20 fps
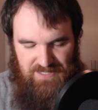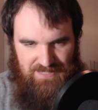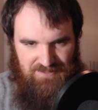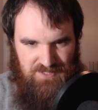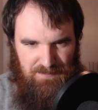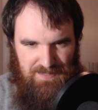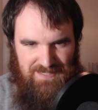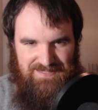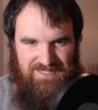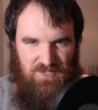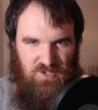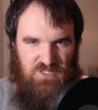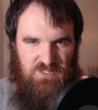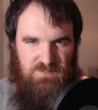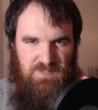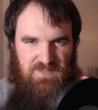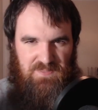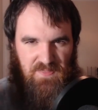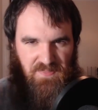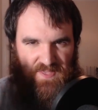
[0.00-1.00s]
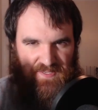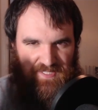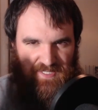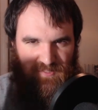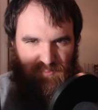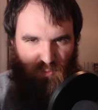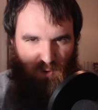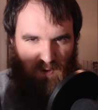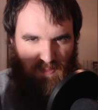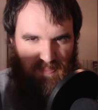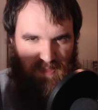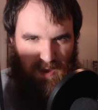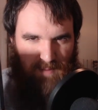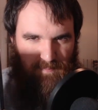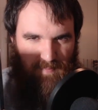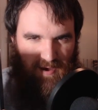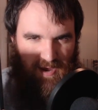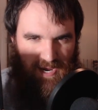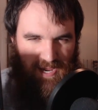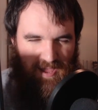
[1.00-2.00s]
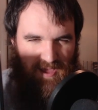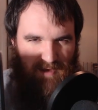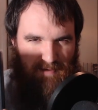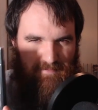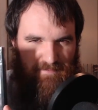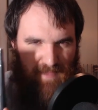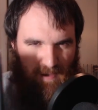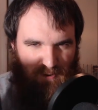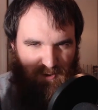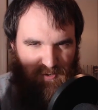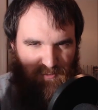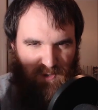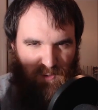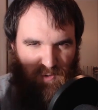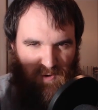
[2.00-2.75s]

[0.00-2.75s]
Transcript: Now, something tells me that this is one that my Valkyrie,